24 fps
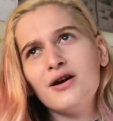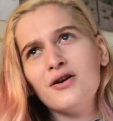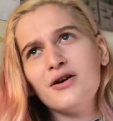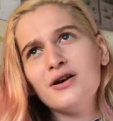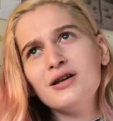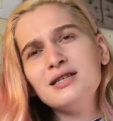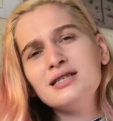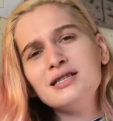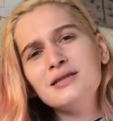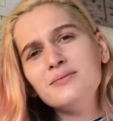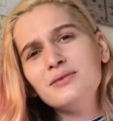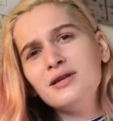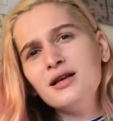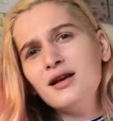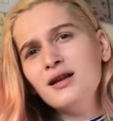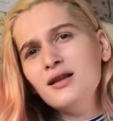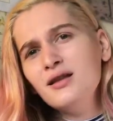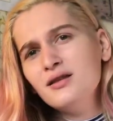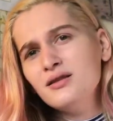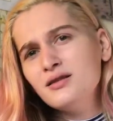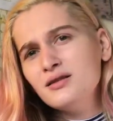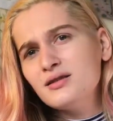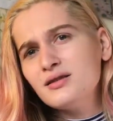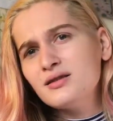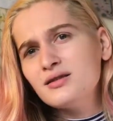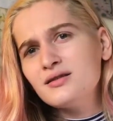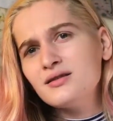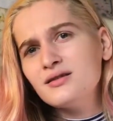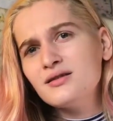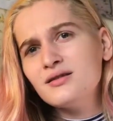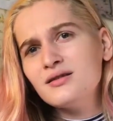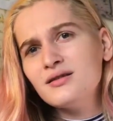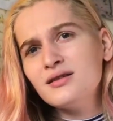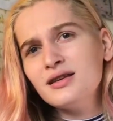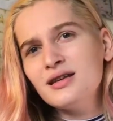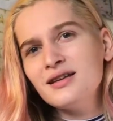into plants
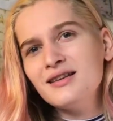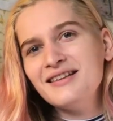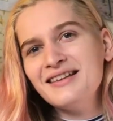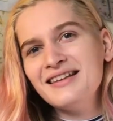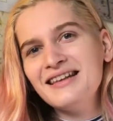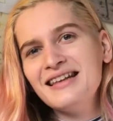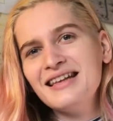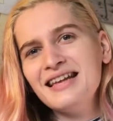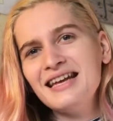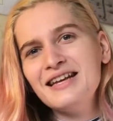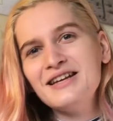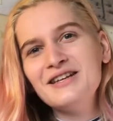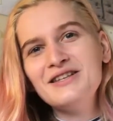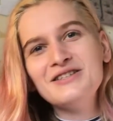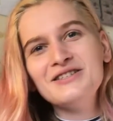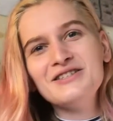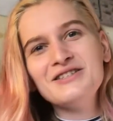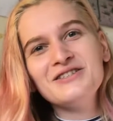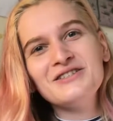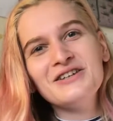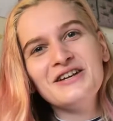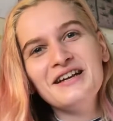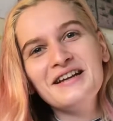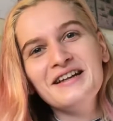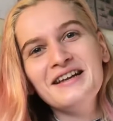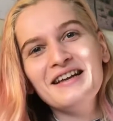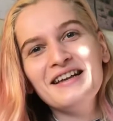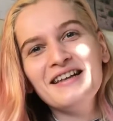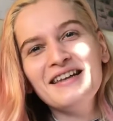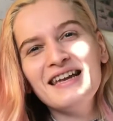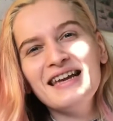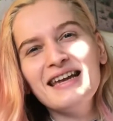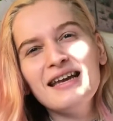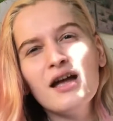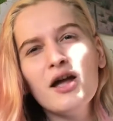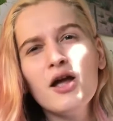in Australia.
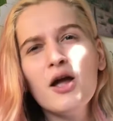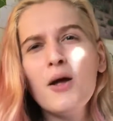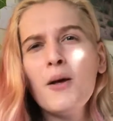Like,